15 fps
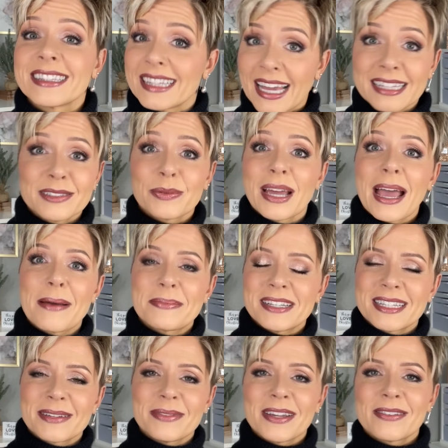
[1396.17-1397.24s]
That's what happened
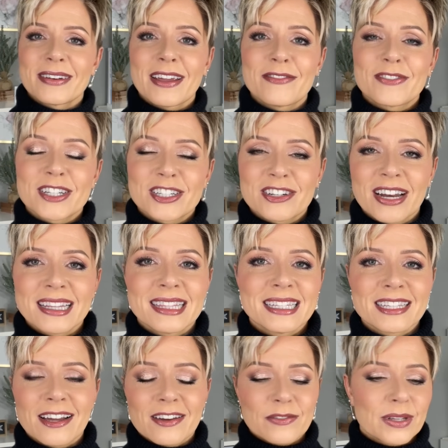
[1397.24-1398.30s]
to me when I first tried these
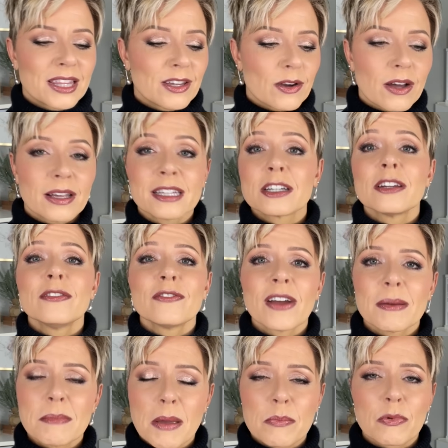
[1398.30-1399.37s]
on with you all. I couldn't
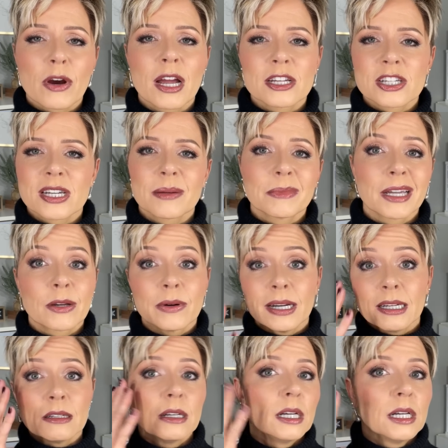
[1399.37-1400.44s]
find my brush and I'm like,
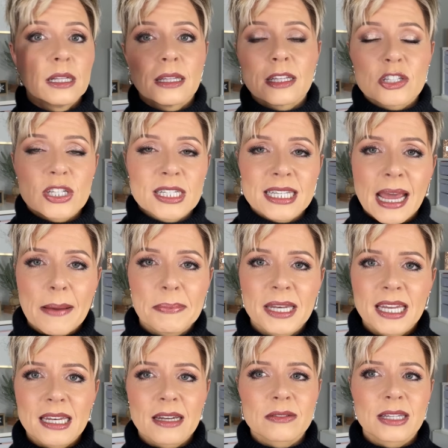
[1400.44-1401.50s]
well, let's just tap it
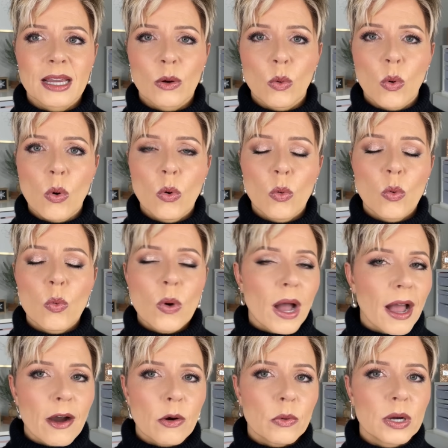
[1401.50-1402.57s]
in. I was like,
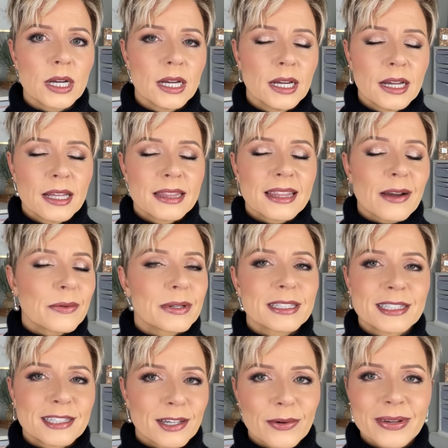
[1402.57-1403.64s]
wow, that was
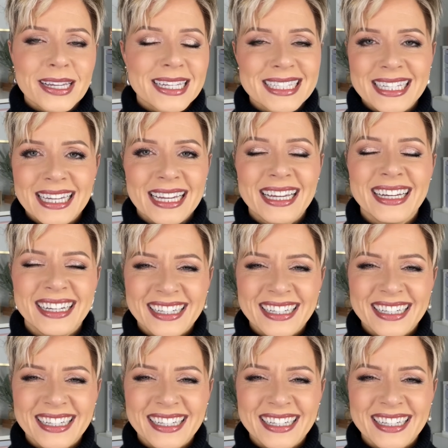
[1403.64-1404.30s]
so easy.